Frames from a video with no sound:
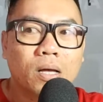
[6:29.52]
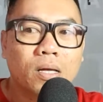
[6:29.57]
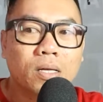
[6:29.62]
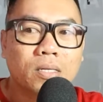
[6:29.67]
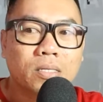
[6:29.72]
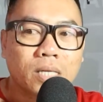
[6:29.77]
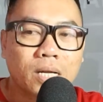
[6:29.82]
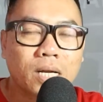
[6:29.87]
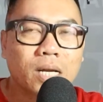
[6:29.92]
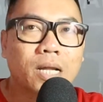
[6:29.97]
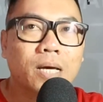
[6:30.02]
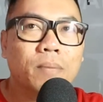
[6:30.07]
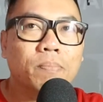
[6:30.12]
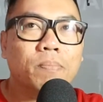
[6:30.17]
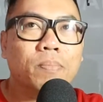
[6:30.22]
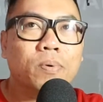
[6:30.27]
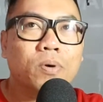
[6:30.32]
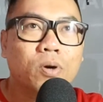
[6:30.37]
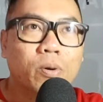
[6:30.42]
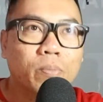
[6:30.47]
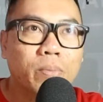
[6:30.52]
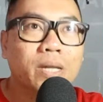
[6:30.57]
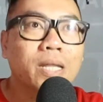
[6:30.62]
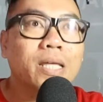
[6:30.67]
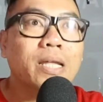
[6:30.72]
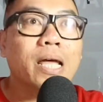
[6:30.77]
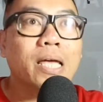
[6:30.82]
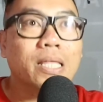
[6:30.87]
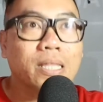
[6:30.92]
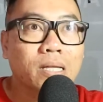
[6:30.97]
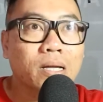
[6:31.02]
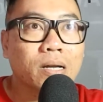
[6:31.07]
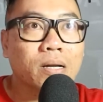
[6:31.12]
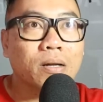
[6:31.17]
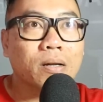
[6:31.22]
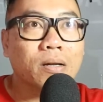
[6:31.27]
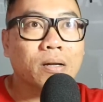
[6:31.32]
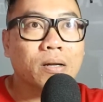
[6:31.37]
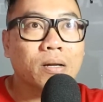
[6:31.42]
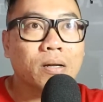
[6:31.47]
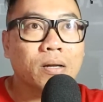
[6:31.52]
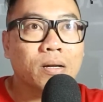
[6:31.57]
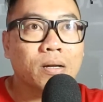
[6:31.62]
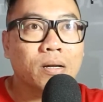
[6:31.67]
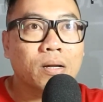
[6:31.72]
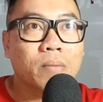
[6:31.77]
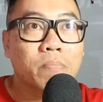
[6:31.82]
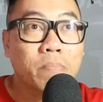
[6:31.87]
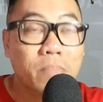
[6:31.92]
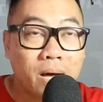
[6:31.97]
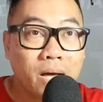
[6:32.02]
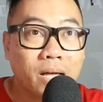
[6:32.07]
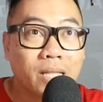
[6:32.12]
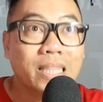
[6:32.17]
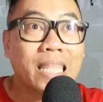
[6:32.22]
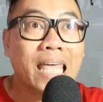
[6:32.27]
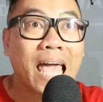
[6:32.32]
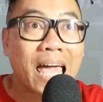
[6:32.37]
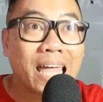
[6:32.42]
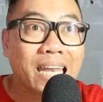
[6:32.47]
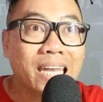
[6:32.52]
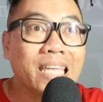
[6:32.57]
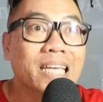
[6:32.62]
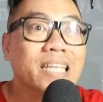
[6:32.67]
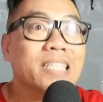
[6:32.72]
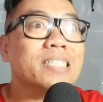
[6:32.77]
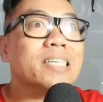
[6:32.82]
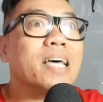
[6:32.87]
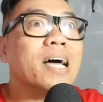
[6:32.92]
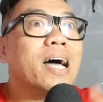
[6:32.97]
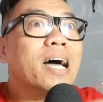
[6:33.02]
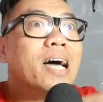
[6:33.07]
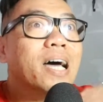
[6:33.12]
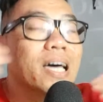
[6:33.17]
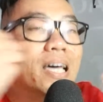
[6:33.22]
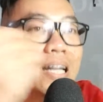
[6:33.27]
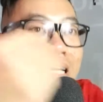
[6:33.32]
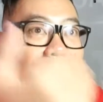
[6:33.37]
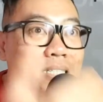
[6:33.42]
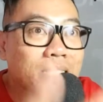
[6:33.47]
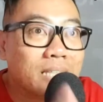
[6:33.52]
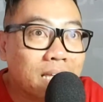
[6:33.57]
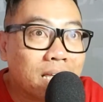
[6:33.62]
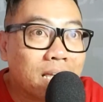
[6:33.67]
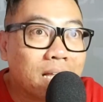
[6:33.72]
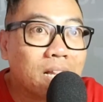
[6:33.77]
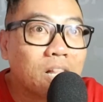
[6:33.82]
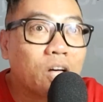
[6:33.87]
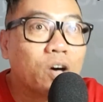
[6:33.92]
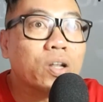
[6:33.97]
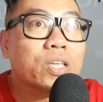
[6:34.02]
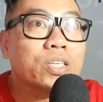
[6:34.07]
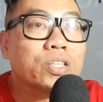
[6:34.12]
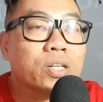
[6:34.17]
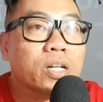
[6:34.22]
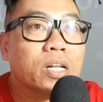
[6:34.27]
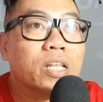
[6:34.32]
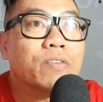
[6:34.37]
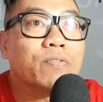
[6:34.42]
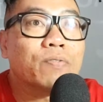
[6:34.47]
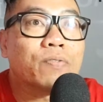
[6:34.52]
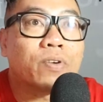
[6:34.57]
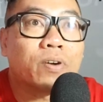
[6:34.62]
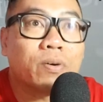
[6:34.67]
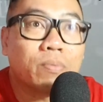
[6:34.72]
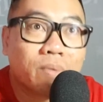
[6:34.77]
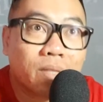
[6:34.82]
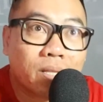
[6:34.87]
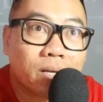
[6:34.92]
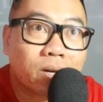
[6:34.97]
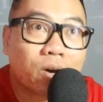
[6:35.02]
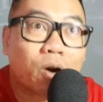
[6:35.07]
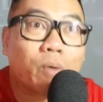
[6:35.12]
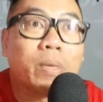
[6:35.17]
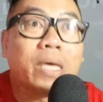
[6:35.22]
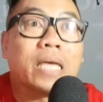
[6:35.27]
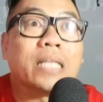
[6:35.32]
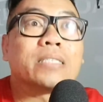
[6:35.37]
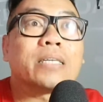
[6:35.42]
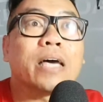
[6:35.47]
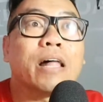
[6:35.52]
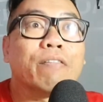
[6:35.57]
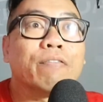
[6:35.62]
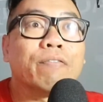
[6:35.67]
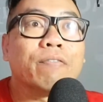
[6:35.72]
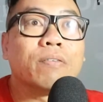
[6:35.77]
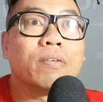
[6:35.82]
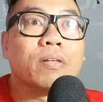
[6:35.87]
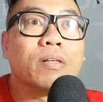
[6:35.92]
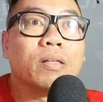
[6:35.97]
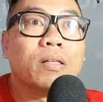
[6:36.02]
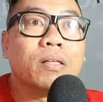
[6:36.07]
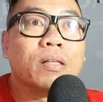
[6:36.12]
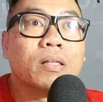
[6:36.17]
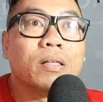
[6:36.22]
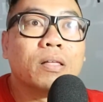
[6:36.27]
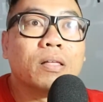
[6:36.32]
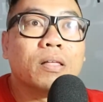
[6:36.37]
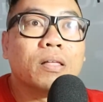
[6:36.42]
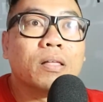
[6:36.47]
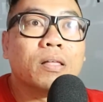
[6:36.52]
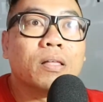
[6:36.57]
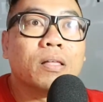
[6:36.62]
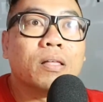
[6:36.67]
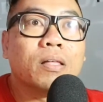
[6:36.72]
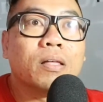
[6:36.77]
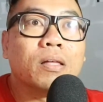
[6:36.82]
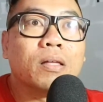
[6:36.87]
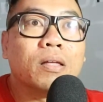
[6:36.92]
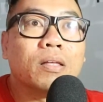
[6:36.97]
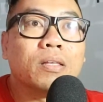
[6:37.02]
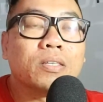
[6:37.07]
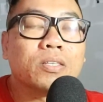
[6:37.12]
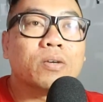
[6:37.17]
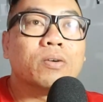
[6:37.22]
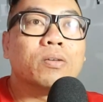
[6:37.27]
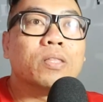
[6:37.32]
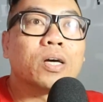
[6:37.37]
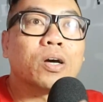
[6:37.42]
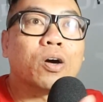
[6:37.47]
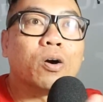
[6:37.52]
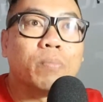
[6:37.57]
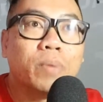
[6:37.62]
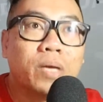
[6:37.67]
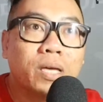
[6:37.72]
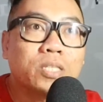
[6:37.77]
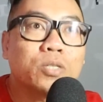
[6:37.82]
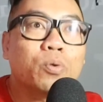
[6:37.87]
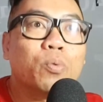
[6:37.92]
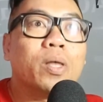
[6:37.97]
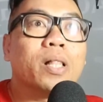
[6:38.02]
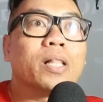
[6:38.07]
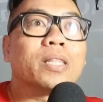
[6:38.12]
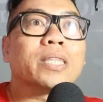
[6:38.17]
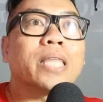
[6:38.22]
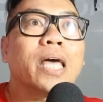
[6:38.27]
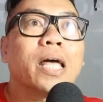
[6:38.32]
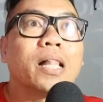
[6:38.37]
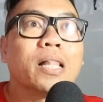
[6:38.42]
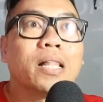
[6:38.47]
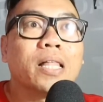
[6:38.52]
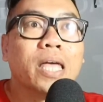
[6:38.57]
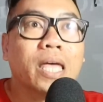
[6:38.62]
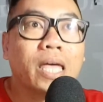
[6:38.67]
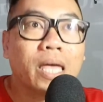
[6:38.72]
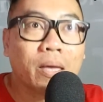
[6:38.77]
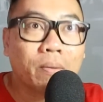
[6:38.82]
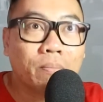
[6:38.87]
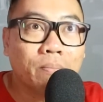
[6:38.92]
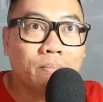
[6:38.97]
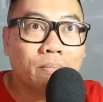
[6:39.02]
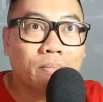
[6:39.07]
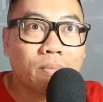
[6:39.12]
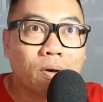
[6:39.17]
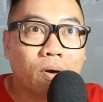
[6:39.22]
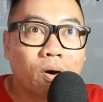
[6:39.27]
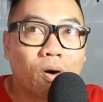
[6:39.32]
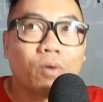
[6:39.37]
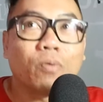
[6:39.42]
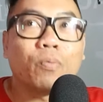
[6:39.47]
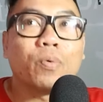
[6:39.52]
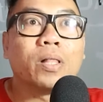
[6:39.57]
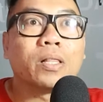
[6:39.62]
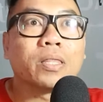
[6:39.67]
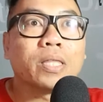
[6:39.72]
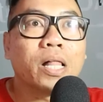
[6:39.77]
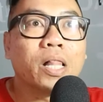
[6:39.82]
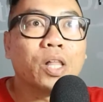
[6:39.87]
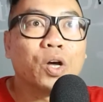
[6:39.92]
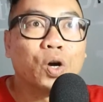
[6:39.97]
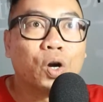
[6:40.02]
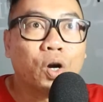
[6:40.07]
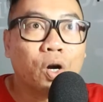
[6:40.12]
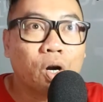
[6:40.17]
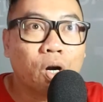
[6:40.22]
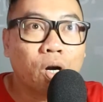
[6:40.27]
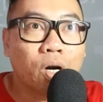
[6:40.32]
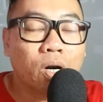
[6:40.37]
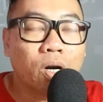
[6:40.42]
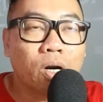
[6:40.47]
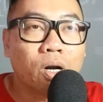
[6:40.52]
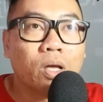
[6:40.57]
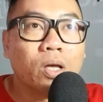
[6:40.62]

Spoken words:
stand-up comedy writer. But the ideas are still originally from the comic itself. So the comics will tell him or will tell her